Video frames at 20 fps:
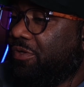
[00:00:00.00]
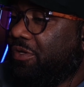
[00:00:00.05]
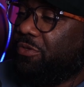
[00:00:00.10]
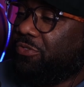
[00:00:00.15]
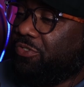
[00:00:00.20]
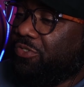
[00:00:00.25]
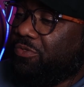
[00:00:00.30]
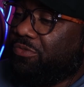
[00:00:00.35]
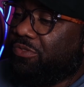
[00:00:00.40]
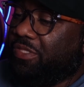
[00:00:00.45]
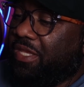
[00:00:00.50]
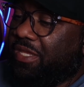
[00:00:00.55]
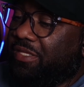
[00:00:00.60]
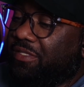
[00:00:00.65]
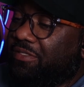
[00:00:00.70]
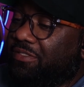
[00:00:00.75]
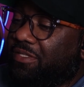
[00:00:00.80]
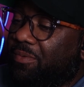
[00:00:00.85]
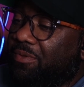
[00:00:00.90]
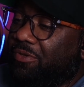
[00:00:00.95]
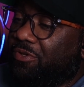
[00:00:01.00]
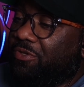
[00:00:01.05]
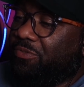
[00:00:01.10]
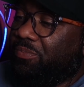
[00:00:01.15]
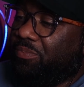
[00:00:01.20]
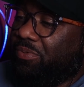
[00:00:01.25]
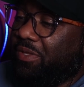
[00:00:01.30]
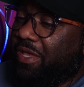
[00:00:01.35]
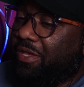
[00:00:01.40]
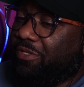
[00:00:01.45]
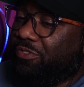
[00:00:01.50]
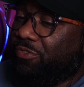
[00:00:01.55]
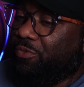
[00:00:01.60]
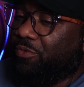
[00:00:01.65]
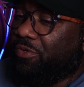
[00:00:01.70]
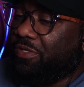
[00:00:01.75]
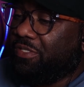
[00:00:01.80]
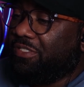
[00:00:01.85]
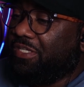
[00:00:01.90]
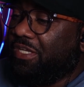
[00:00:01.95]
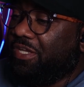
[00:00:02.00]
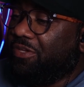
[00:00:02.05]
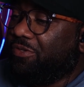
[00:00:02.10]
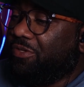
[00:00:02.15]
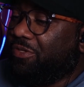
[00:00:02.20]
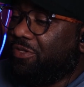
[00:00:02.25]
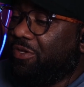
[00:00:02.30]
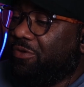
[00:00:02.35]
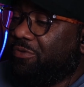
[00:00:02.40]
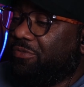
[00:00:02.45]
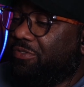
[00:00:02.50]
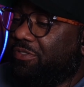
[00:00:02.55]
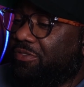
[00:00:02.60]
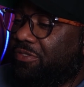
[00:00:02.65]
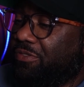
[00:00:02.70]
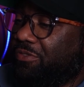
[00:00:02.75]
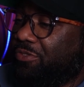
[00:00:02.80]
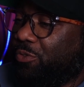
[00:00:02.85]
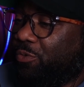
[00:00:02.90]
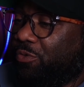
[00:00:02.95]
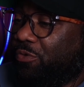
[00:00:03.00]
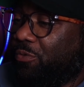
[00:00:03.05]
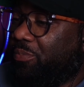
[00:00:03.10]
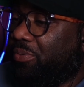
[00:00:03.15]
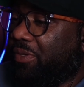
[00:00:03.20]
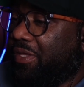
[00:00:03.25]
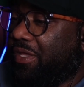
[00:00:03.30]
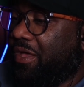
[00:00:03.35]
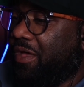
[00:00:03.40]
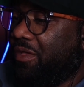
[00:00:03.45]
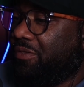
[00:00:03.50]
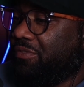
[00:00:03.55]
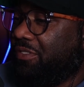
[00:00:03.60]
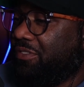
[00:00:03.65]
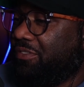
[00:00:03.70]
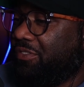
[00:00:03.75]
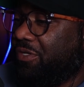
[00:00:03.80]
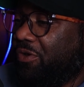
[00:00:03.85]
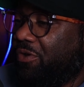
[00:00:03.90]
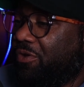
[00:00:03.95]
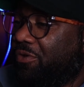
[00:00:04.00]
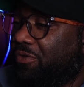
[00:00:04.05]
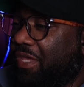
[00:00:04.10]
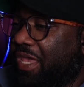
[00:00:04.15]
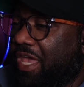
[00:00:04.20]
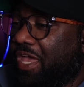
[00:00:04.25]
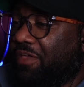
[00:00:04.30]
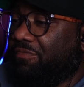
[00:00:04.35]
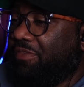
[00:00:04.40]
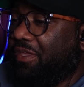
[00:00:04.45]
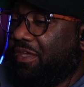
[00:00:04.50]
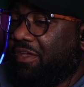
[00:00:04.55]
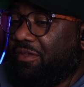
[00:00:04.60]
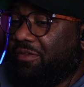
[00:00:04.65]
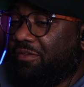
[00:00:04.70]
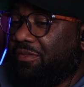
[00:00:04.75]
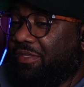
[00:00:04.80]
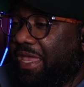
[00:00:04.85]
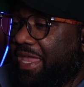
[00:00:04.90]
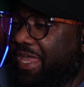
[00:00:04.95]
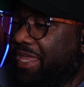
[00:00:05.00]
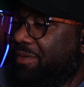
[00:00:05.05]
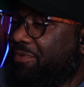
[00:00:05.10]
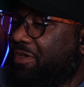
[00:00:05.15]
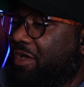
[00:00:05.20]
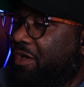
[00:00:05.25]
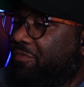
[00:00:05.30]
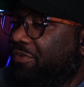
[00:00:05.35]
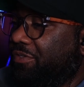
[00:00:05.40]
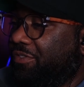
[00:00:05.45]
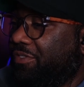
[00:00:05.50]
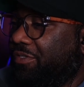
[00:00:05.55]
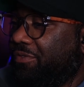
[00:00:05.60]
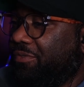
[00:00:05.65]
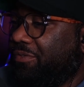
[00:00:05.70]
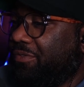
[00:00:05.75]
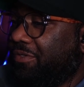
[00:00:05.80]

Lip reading: Don't you think some of those players who continue to go through the playoffs deserve to have their game covered too?